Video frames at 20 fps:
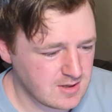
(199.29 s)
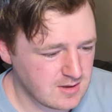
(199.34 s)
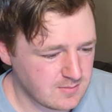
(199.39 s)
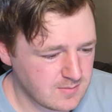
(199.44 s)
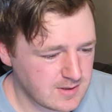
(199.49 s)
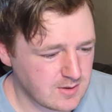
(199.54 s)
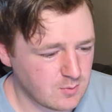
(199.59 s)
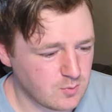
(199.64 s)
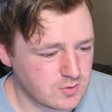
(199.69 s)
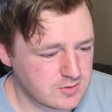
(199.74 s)

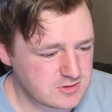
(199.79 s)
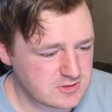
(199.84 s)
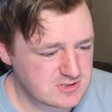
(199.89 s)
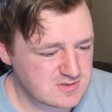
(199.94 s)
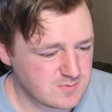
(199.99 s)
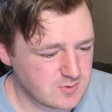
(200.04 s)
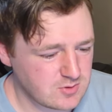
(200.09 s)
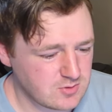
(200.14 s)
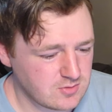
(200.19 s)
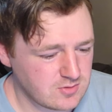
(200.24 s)
Yeah, wooden
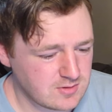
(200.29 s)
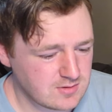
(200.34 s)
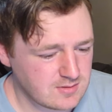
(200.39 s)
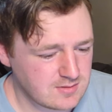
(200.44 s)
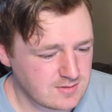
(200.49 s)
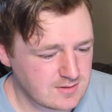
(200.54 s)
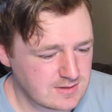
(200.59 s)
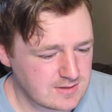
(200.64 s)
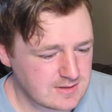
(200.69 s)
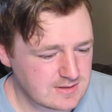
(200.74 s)
spoon
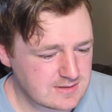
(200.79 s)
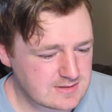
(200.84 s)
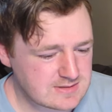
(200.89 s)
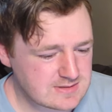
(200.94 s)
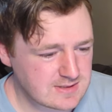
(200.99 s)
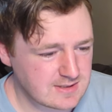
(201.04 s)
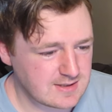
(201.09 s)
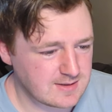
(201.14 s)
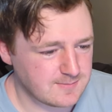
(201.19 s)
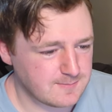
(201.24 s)
is
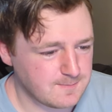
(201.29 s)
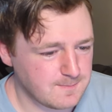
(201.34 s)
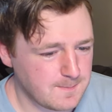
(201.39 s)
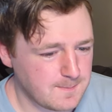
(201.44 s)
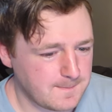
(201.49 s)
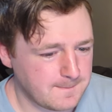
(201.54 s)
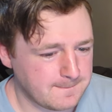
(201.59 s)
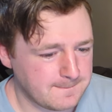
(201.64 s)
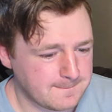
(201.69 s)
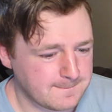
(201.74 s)

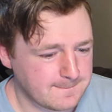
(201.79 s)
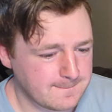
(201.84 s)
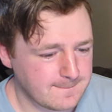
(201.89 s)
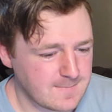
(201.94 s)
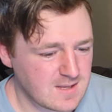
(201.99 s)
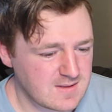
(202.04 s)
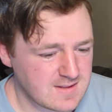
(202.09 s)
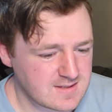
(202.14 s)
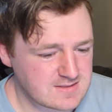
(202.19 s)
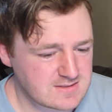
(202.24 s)

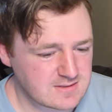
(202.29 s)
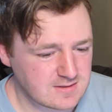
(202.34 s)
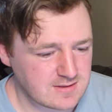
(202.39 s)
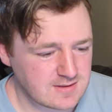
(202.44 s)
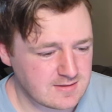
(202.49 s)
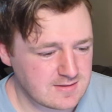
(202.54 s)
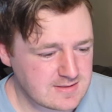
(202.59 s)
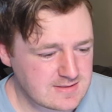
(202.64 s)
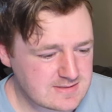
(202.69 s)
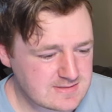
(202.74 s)
that's
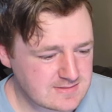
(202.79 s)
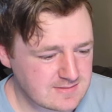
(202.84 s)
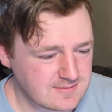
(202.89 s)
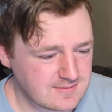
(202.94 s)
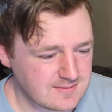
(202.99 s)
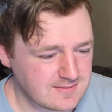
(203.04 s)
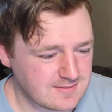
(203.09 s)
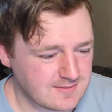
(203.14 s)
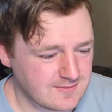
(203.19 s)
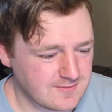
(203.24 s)
hilarious
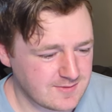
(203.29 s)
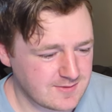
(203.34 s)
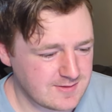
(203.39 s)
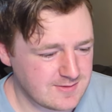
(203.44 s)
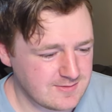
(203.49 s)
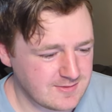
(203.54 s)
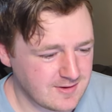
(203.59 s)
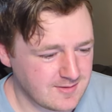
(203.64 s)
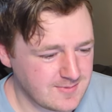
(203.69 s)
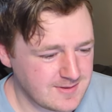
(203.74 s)
for you,
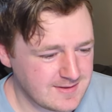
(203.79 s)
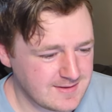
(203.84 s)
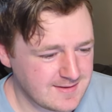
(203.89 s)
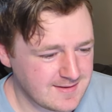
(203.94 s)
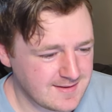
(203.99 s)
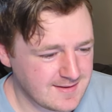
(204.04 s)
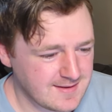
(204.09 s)
Dobby.